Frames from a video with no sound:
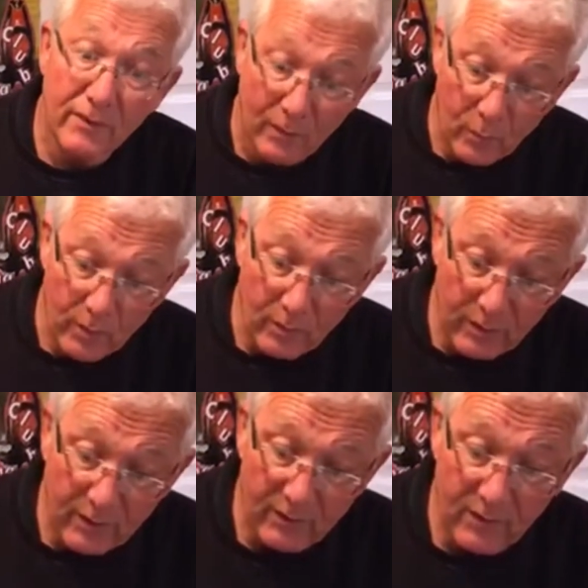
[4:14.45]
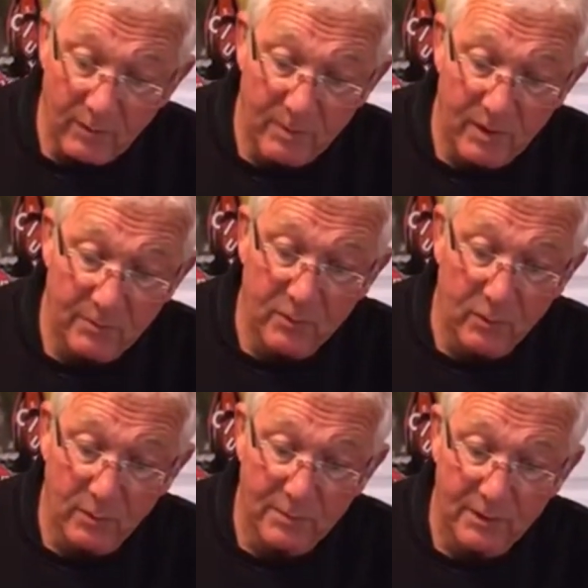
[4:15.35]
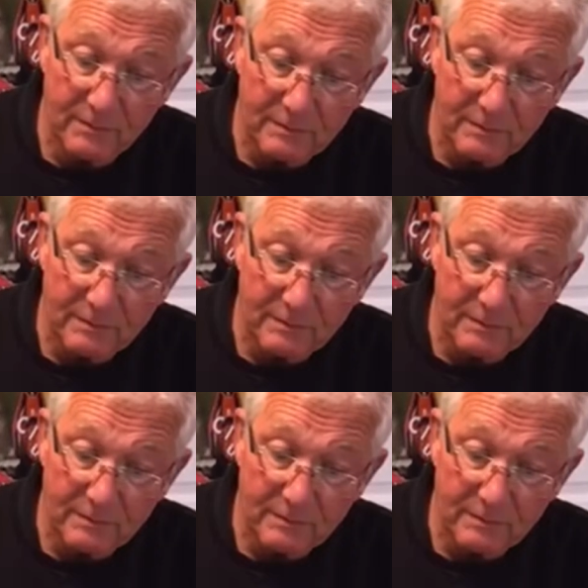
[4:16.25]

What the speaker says: They will not be absorbed.